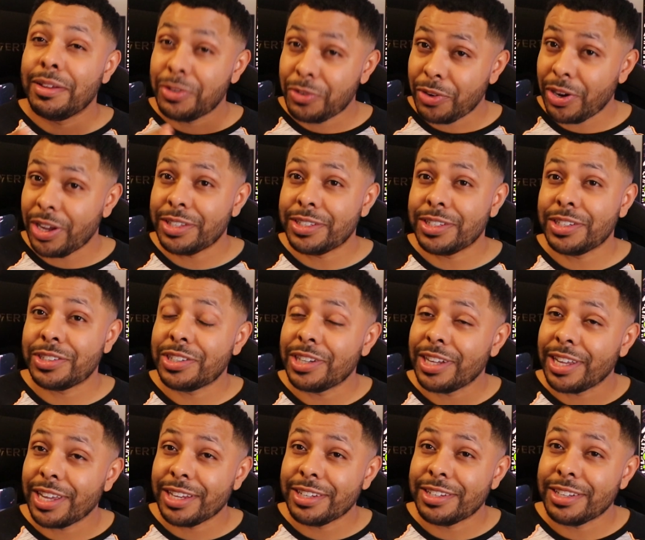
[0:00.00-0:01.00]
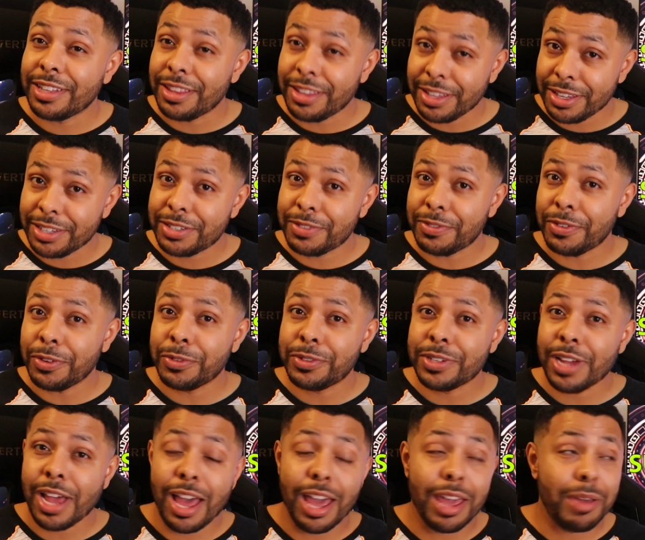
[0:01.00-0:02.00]
transitioning into this full
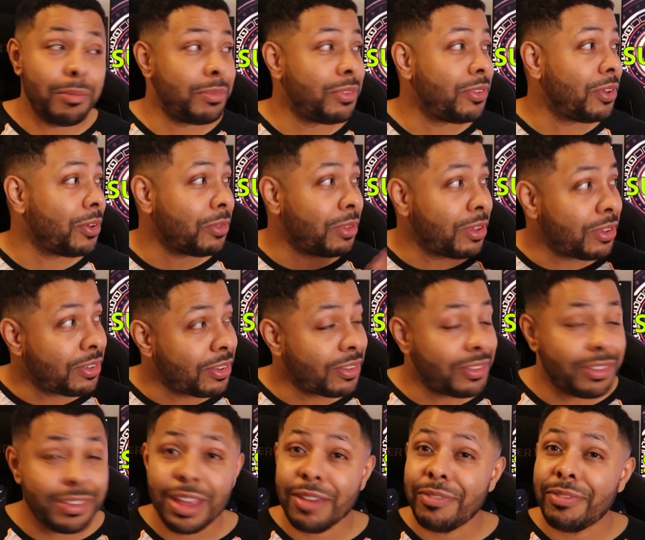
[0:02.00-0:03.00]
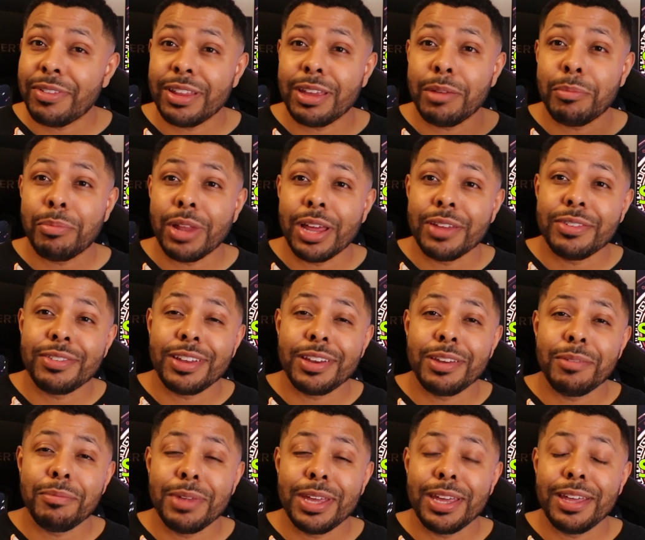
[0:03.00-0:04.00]
time, so this is definitely a blessing
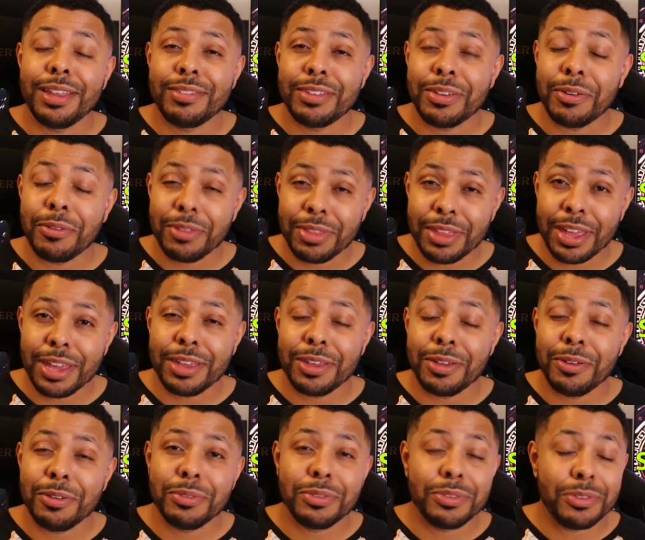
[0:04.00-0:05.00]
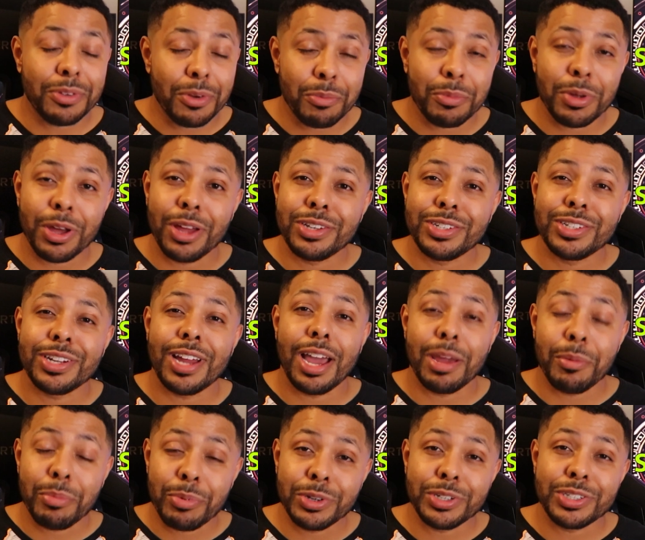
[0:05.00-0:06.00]
to me. So thank you so much. I
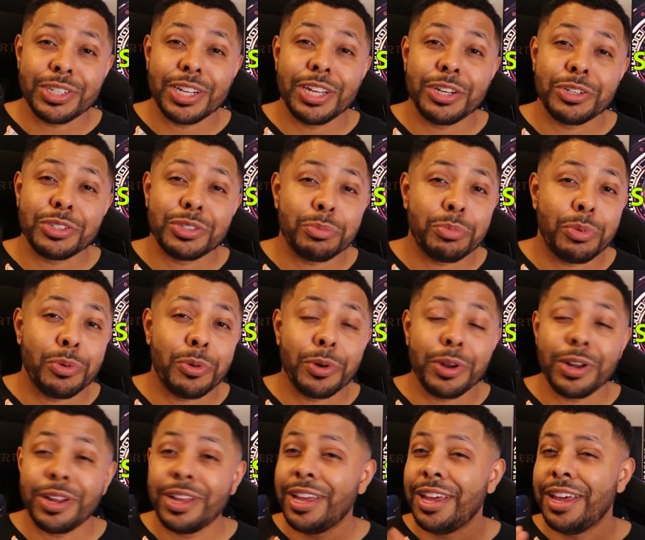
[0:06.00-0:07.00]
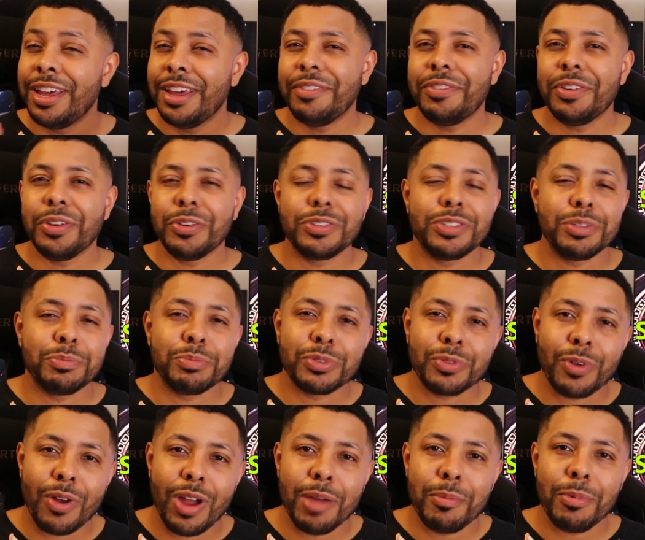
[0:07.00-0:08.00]
appreciate your support. If you're a
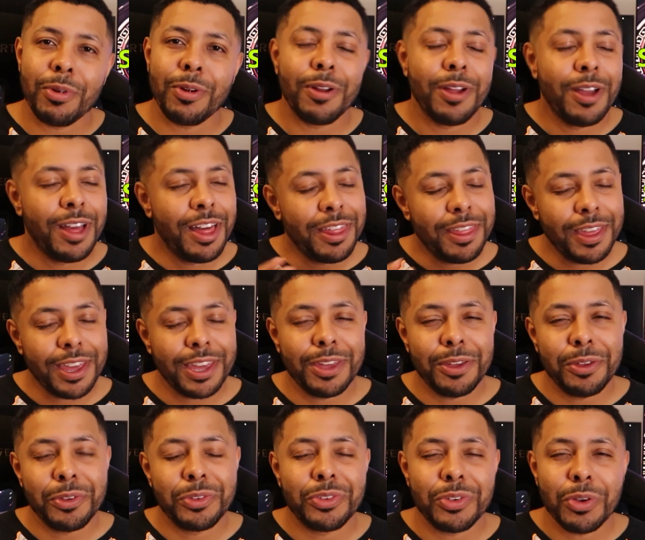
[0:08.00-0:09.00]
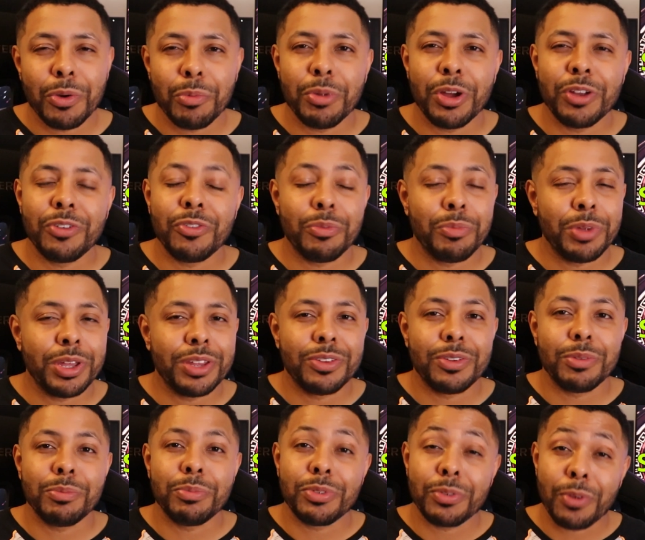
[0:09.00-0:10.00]
subscriber, thank you so much for being
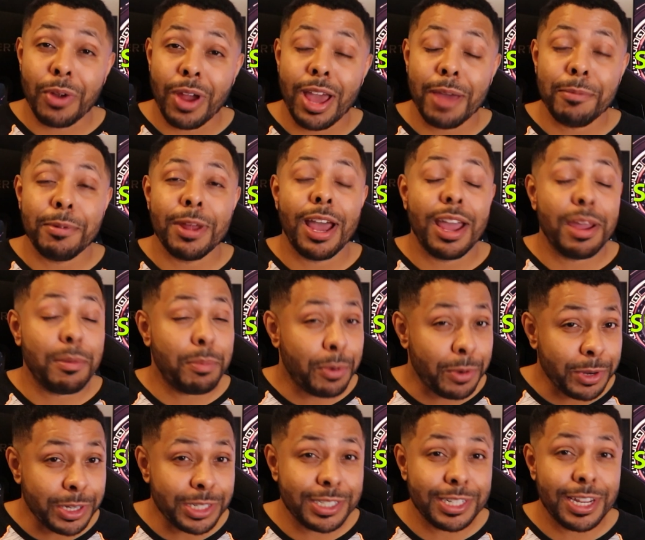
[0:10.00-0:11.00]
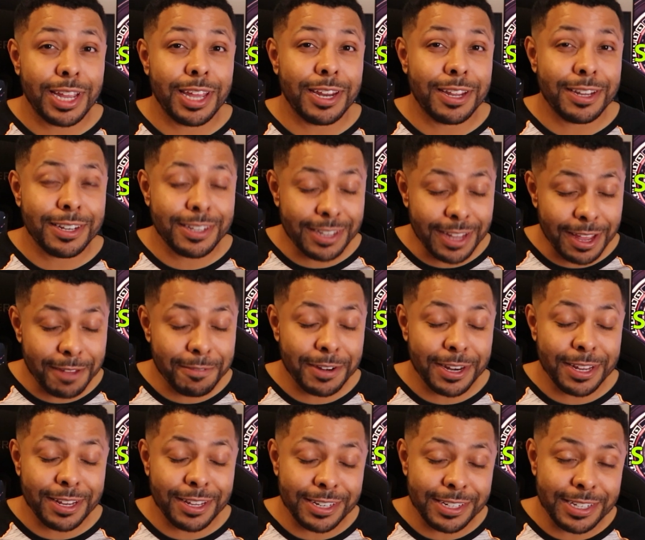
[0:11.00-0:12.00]
subscribed. I appreciate it.
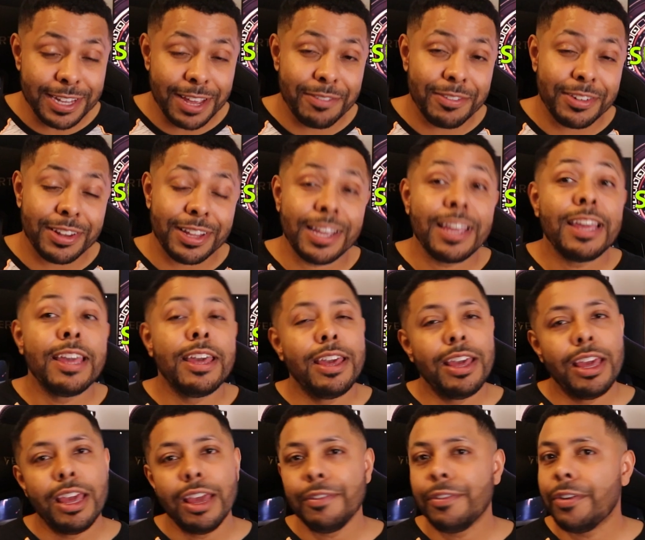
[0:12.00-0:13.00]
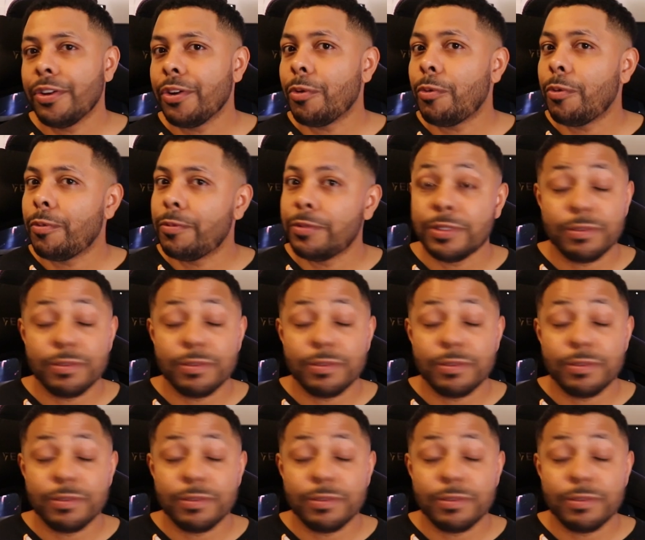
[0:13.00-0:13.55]
Definitely. If you're